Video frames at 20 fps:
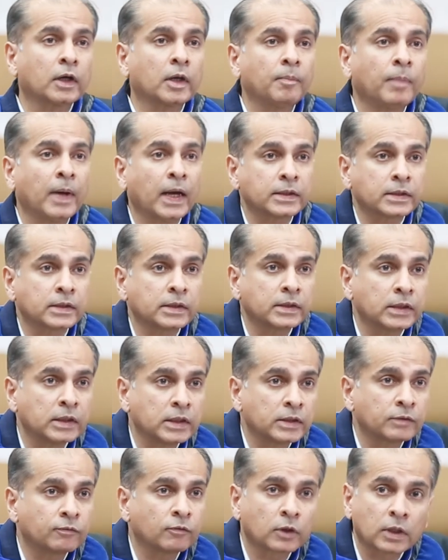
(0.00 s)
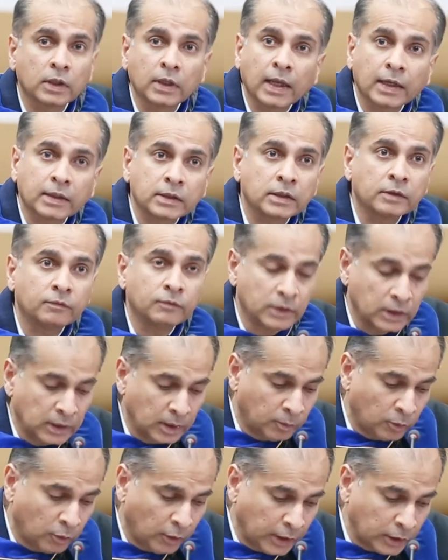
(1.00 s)
our capacities for collective
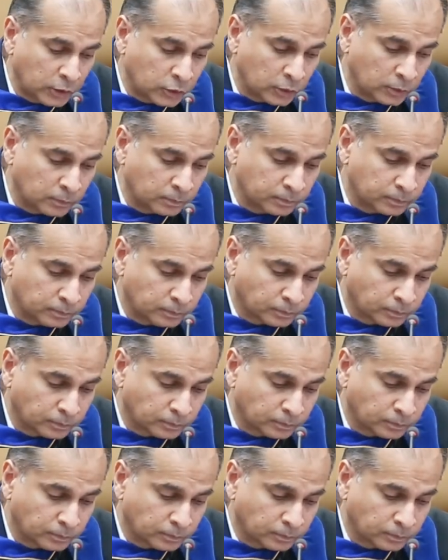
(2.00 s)
deliberation.